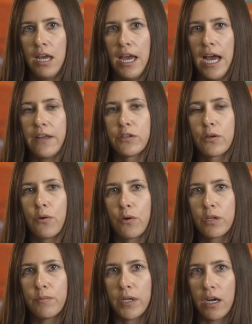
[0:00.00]
At the
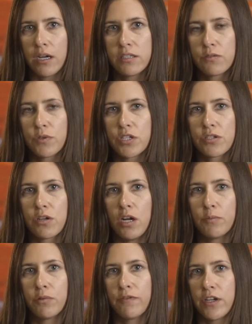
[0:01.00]
court appearance, which is
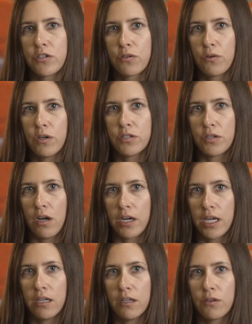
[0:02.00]
called Provincial Court Docket,